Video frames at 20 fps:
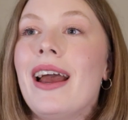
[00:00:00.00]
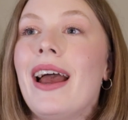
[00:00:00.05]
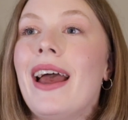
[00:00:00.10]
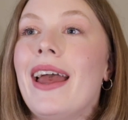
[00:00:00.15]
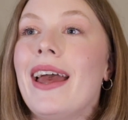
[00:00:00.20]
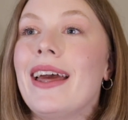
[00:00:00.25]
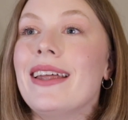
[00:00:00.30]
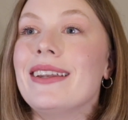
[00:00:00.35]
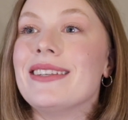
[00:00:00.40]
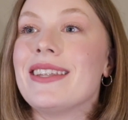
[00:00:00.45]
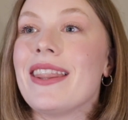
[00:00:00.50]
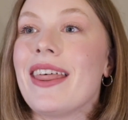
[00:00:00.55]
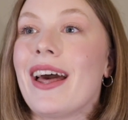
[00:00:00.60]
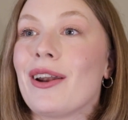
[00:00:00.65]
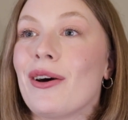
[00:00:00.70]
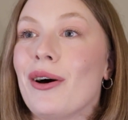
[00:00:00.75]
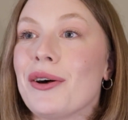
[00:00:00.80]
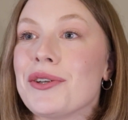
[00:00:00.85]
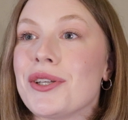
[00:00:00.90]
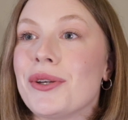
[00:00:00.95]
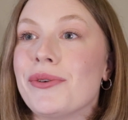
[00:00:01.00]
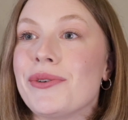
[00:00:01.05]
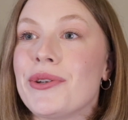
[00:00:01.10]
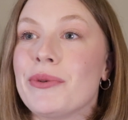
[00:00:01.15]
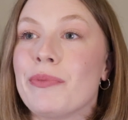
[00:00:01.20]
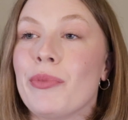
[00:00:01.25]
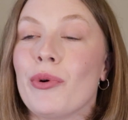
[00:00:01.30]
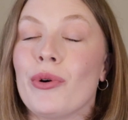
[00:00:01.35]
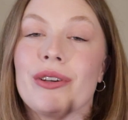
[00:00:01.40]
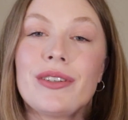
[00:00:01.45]
and that also
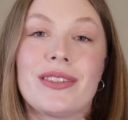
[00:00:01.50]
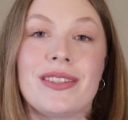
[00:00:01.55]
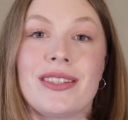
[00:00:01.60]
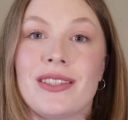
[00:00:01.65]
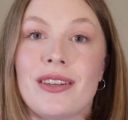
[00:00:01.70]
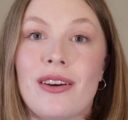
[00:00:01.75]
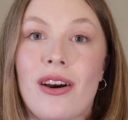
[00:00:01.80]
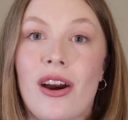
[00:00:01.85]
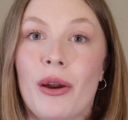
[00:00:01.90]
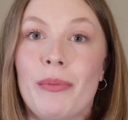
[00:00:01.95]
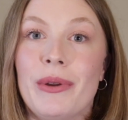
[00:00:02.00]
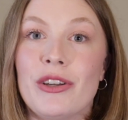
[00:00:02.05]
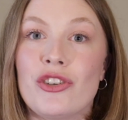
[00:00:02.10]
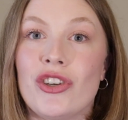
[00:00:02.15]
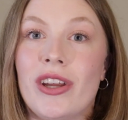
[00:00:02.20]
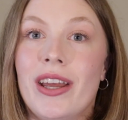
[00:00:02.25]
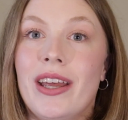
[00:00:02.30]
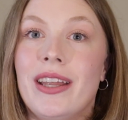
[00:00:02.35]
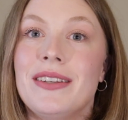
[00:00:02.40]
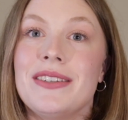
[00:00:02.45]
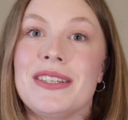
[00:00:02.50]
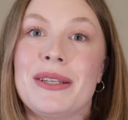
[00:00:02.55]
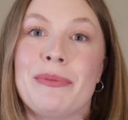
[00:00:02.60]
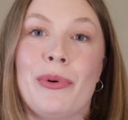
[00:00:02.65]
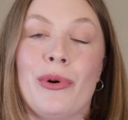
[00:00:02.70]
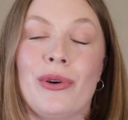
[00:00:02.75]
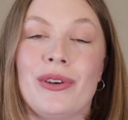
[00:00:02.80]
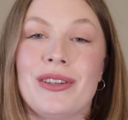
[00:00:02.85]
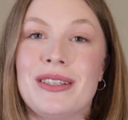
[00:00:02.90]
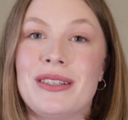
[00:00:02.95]
supports our mission,
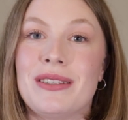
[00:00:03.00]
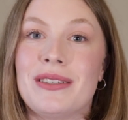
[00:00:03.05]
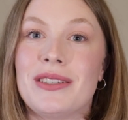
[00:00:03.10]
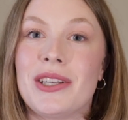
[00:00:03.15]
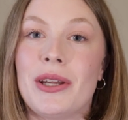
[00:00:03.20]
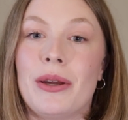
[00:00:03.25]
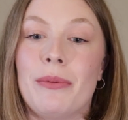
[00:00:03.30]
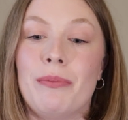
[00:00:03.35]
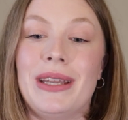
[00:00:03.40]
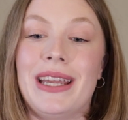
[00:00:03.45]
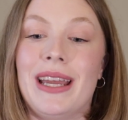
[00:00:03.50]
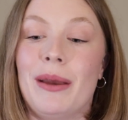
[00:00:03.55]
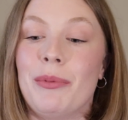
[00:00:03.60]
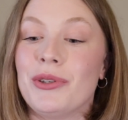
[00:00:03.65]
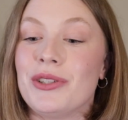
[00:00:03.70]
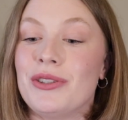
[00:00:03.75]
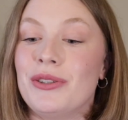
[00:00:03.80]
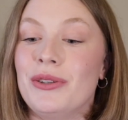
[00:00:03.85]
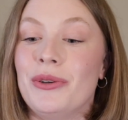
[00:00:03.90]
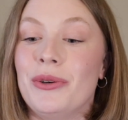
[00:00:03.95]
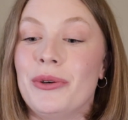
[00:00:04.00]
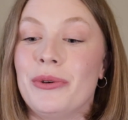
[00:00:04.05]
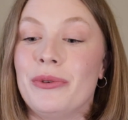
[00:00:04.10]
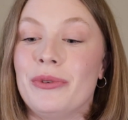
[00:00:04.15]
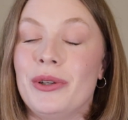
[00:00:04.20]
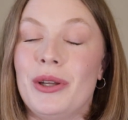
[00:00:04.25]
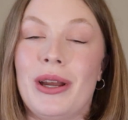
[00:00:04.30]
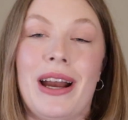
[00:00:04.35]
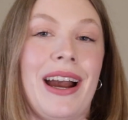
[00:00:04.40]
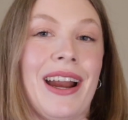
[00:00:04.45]
supports being able
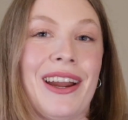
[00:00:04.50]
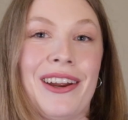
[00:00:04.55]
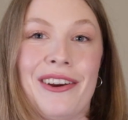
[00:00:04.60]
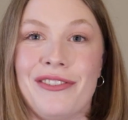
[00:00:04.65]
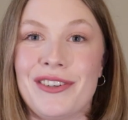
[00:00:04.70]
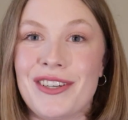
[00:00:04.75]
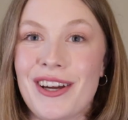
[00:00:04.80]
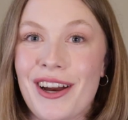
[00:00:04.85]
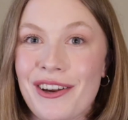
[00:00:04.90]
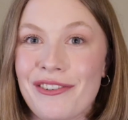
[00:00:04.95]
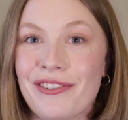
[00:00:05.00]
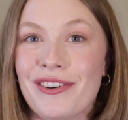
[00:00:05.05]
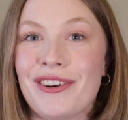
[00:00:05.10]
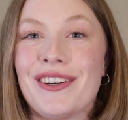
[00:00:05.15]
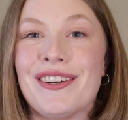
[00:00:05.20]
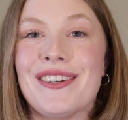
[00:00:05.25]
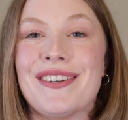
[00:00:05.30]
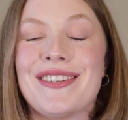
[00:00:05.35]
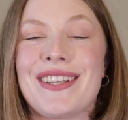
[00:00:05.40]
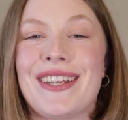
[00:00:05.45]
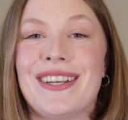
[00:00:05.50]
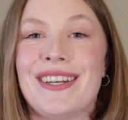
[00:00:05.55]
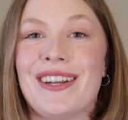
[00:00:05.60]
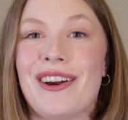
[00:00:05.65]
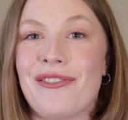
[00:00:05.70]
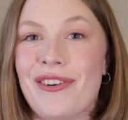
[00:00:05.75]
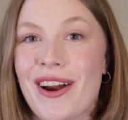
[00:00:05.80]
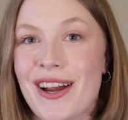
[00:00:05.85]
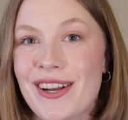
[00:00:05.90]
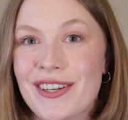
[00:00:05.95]
to hire photographers and
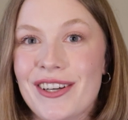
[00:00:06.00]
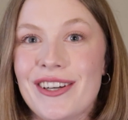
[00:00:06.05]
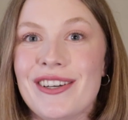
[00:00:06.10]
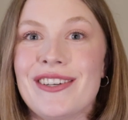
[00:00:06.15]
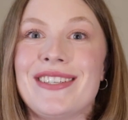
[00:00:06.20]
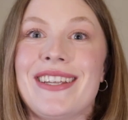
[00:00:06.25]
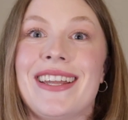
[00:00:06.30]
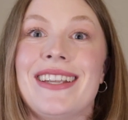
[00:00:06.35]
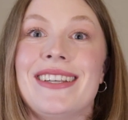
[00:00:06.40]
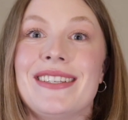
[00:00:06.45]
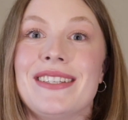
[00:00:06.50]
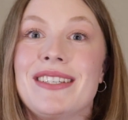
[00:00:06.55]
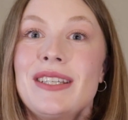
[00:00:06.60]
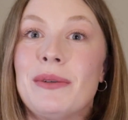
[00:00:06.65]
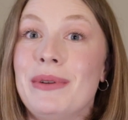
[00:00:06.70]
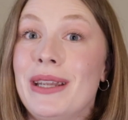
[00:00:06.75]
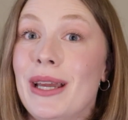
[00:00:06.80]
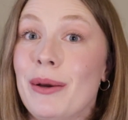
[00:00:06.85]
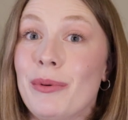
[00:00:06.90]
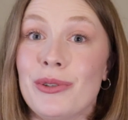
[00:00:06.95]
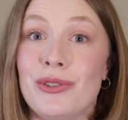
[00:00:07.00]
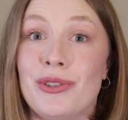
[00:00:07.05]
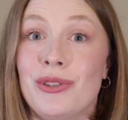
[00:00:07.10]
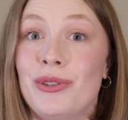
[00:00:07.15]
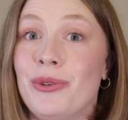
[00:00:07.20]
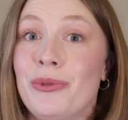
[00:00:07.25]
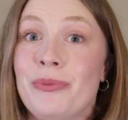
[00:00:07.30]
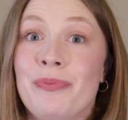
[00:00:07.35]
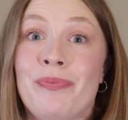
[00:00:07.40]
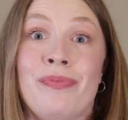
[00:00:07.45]
our writers, and to be able
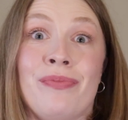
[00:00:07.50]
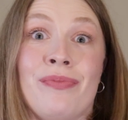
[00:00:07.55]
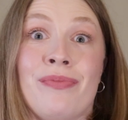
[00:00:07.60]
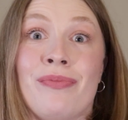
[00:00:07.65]
to